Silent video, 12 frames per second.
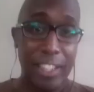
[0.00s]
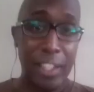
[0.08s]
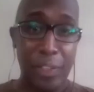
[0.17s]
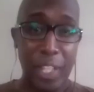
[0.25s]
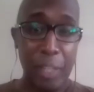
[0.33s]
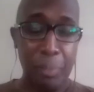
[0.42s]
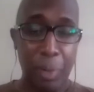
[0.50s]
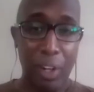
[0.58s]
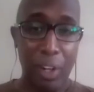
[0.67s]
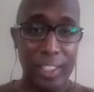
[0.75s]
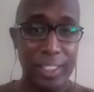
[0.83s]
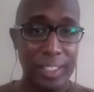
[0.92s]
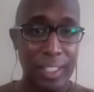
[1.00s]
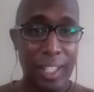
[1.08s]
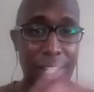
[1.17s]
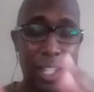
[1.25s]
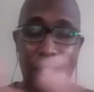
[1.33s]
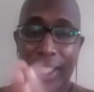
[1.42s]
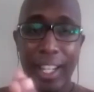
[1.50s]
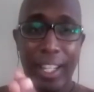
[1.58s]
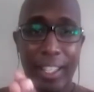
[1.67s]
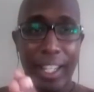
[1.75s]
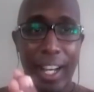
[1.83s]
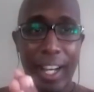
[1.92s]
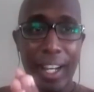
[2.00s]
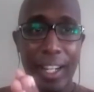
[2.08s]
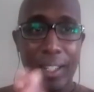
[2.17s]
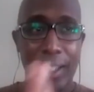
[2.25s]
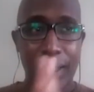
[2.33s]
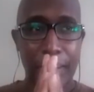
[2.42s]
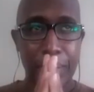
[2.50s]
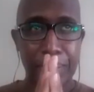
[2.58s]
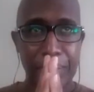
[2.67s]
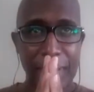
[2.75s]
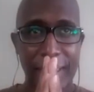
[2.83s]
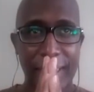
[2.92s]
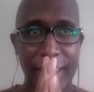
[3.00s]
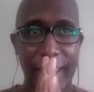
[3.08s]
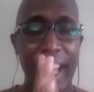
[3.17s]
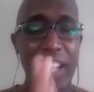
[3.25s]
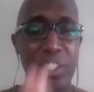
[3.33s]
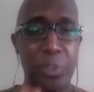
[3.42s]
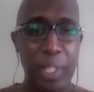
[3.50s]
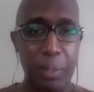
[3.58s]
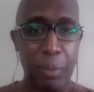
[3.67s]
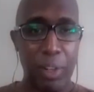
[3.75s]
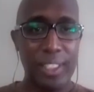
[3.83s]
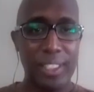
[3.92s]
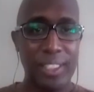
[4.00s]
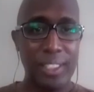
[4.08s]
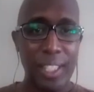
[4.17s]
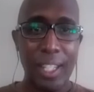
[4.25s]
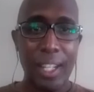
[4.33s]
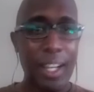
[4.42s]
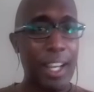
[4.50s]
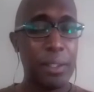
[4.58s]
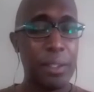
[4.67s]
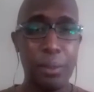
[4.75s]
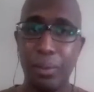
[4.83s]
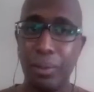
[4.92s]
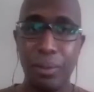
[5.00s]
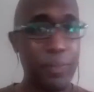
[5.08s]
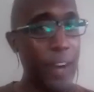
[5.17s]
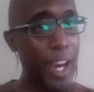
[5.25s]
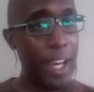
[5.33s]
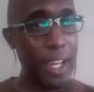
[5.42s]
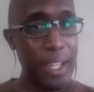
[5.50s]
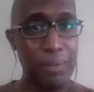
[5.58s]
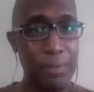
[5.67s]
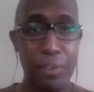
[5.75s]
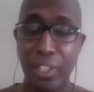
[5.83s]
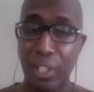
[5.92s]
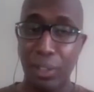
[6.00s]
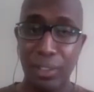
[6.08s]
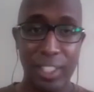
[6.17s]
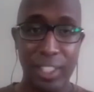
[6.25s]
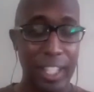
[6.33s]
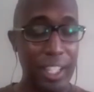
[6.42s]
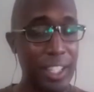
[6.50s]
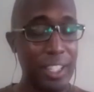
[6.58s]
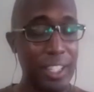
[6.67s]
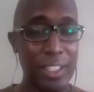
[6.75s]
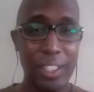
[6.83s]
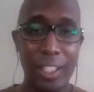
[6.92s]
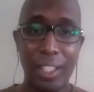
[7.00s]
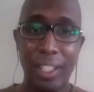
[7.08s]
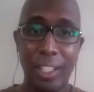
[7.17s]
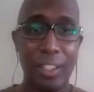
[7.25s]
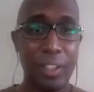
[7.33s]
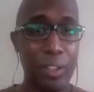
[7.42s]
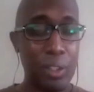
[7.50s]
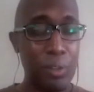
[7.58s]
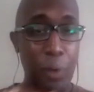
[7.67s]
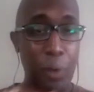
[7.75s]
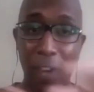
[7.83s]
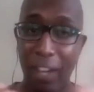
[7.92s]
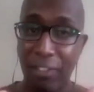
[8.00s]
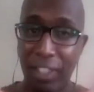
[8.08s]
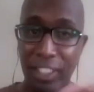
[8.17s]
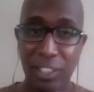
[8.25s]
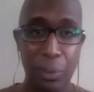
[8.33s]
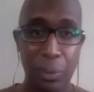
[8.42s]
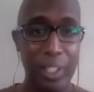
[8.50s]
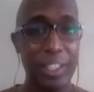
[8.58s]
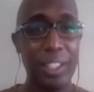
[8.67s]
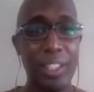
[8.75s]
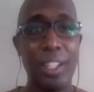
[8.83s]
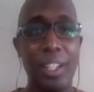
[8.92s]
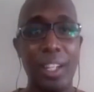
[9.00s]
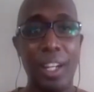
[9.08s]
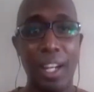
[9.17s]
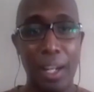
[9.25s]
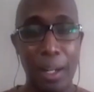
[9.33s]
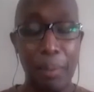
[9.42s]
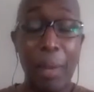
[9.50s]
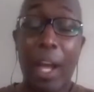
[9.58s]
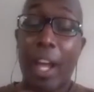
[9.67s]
the theme parks, like, let's see, at DreamWorks, I do 5 shows a day, you know, 4 or 5 days a week. Now,